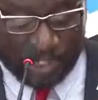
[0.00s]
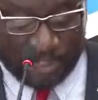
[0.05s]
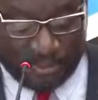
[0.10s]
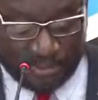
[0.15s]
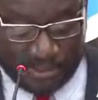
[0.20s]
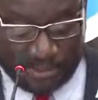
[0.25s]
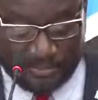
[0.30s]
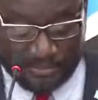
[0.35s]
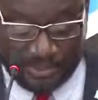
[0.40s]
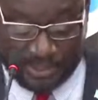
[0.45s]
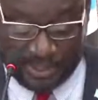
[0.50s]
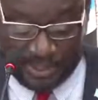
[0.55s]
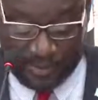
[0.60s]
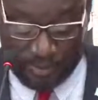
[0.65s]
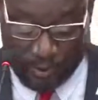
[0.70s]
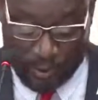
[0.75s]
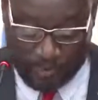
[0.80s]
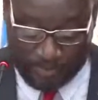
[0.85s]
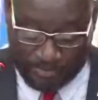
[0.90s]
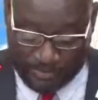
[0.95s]
heard him say,
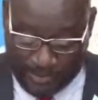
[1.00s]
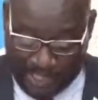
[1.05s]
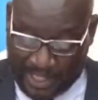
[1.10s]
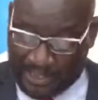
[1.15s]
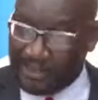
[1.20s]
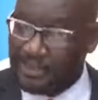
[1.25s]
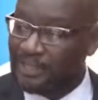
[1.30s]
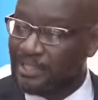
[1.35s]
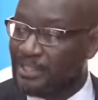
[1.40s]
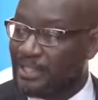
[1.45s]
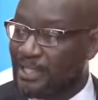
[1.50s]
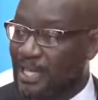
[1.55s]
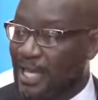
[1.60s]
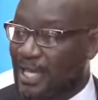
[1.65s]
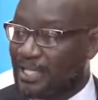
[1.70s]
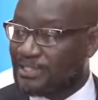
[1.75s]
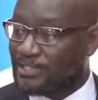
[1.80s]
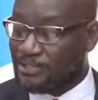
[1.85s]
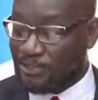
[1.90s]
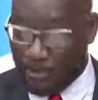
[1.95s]
hopes that
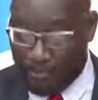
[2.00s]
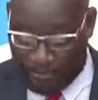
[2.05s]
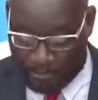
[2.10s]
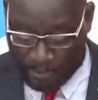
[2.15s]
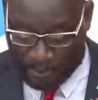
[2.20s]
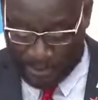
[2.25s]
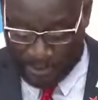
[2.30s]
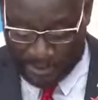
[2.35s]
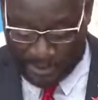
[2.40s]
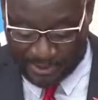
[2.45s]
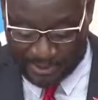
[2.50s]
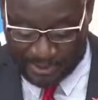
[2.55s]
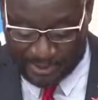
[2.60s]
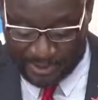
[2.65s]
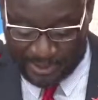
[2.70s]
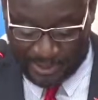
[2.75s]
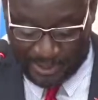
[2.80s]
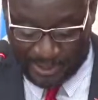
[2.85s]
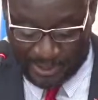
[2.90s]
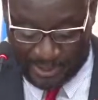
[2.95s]
at some point
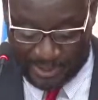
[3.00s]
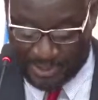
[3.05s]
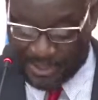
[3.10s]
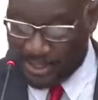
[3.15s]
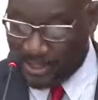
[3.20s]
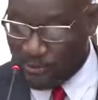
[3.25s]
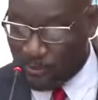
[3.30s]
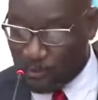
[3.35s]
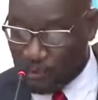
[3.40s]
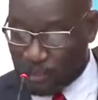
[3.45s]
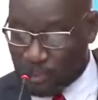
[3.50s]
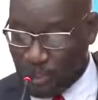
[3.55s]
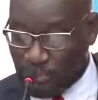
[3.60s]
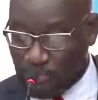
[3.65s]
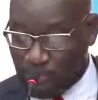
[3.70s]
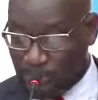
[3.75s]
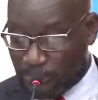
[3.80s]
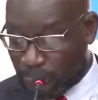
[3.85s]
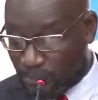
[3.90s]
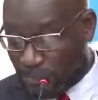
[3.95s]
in St. Lucia
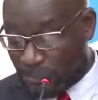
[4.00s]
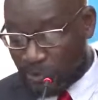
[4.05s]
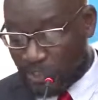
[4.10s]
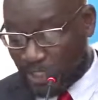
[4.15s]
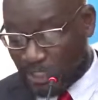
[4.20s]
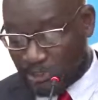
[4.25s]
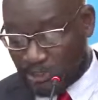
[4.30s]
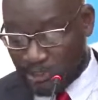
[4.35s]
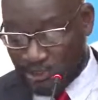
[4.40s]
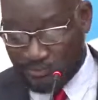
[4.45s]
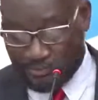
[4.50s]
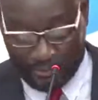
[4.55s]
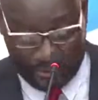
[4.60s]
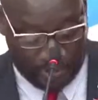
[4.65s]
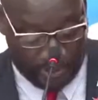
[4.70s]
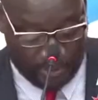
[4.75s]
we, we will achieve herd,